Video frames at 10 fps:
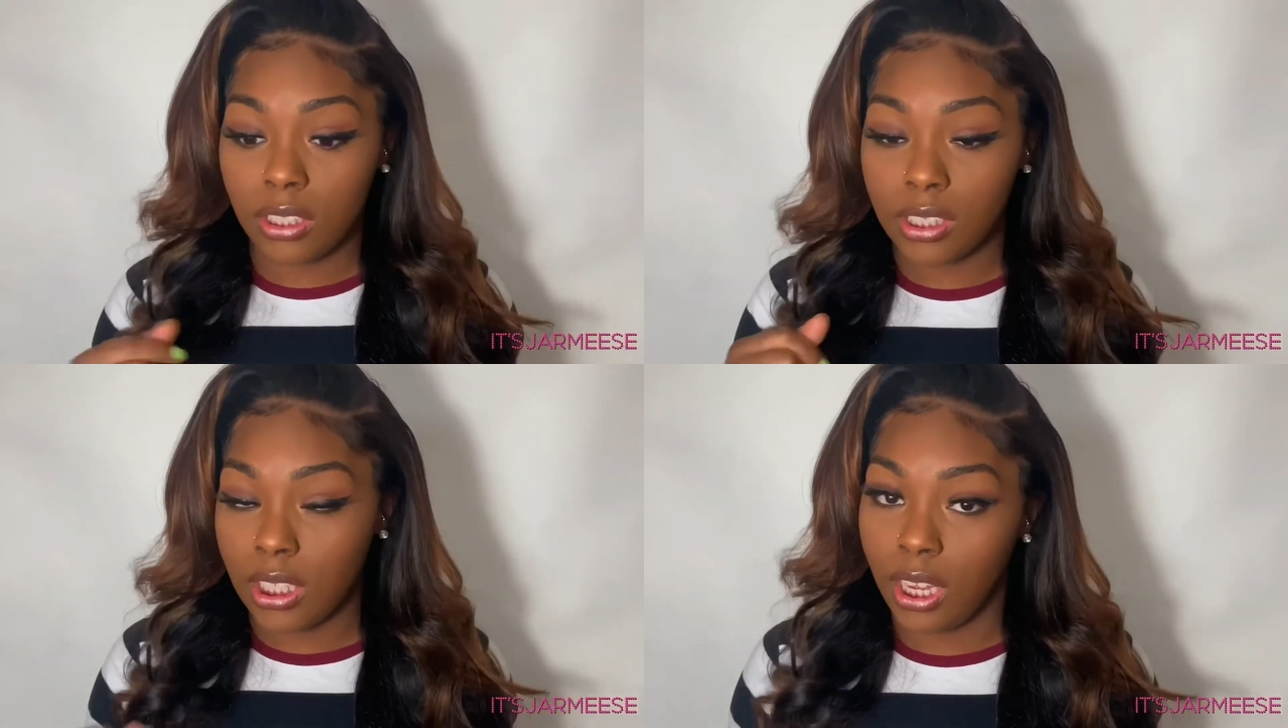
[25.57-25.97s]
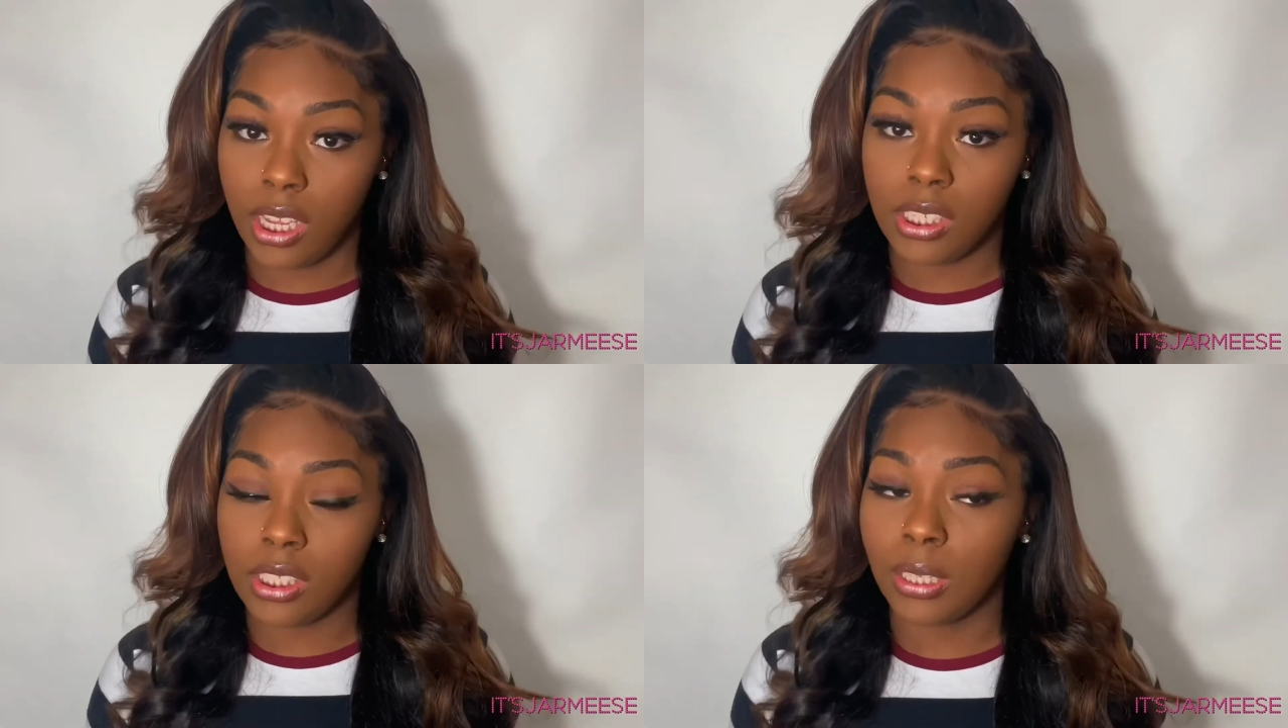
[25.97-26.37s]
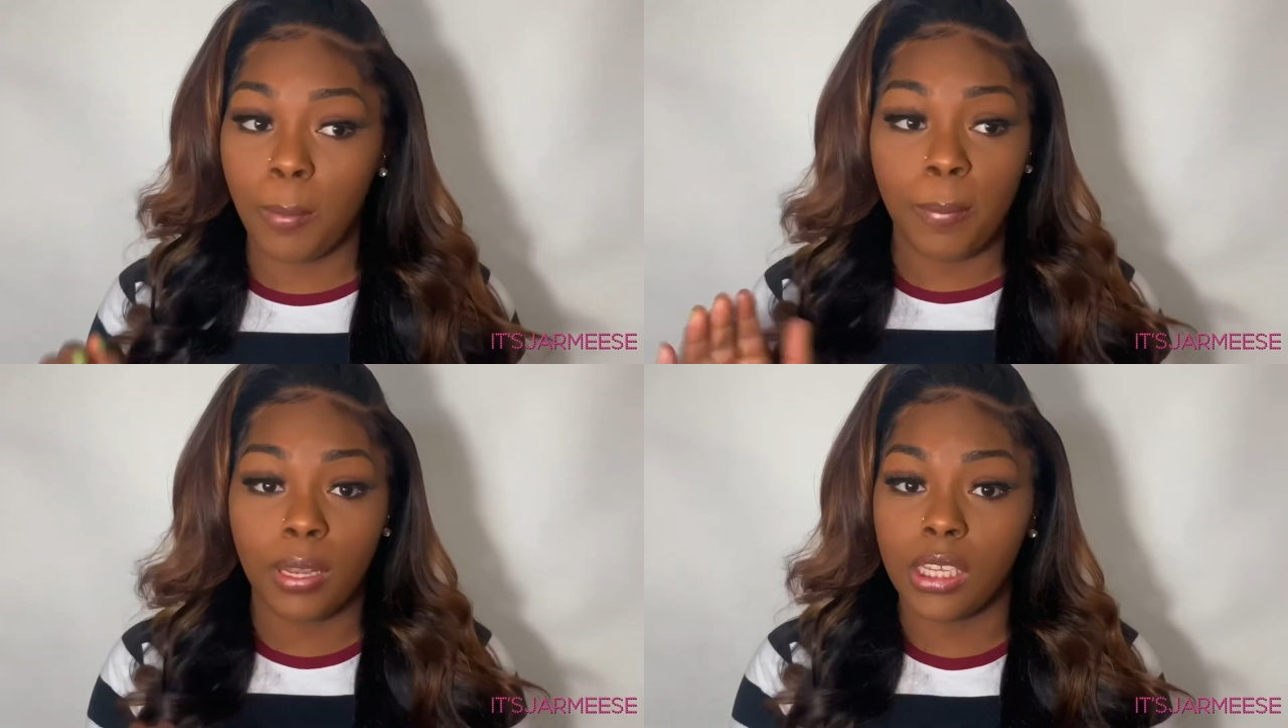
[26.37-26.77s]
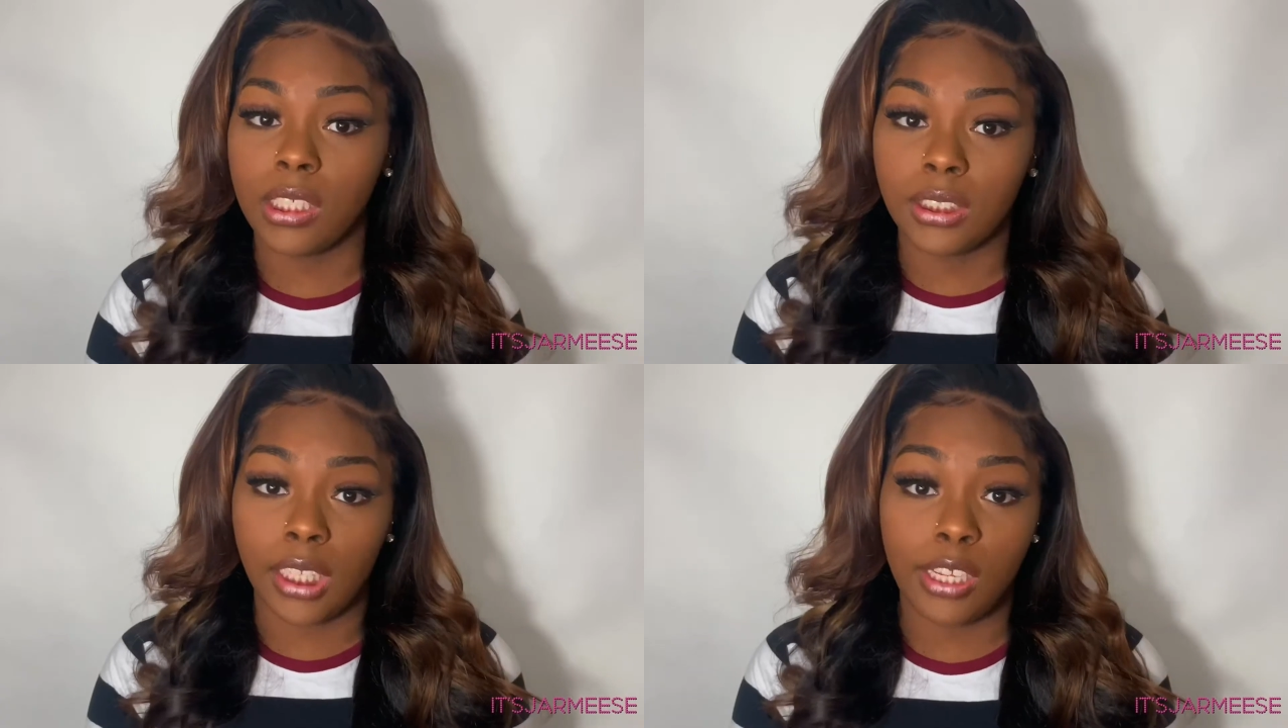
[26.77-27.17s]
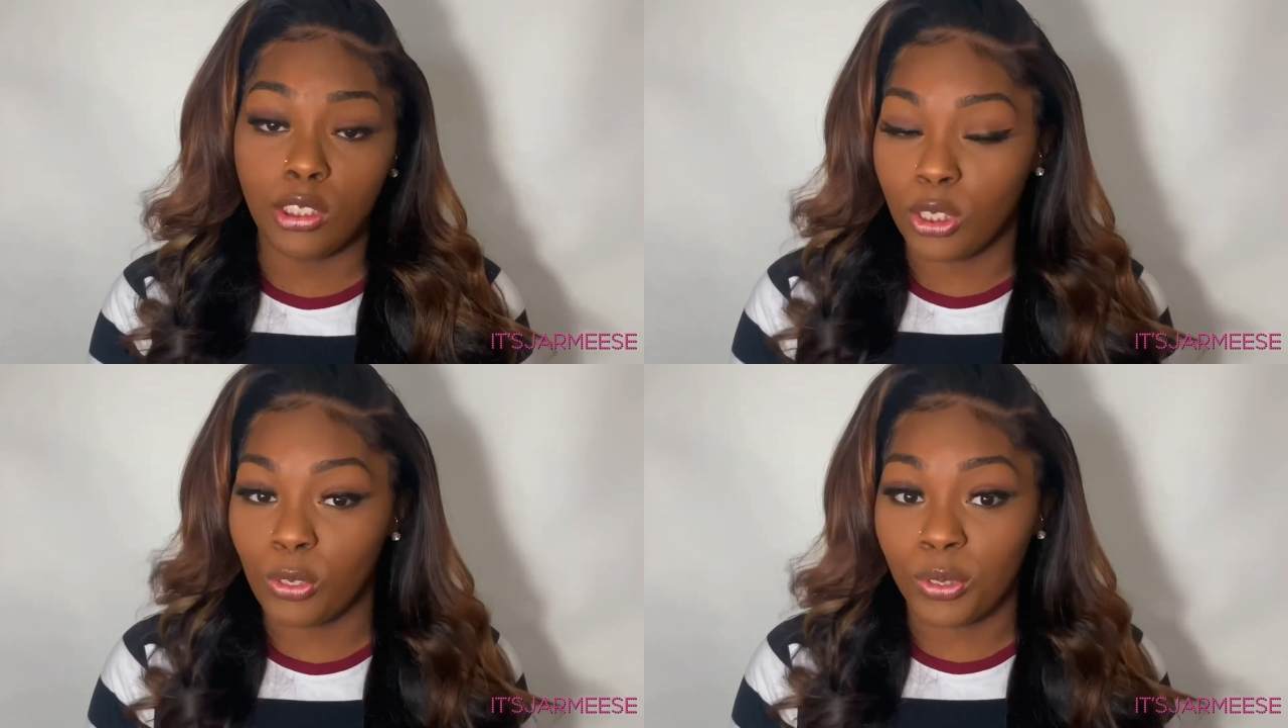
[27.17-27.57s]
lace. Please stay
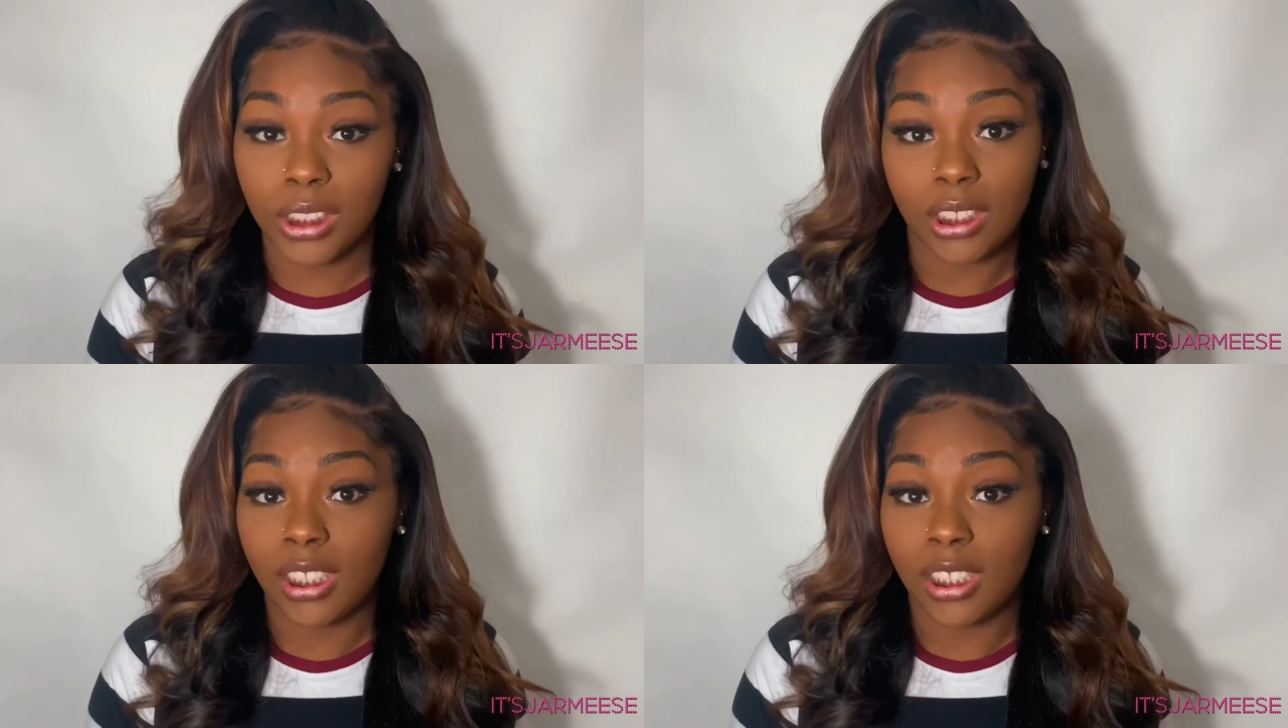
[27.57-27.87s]
tuned to this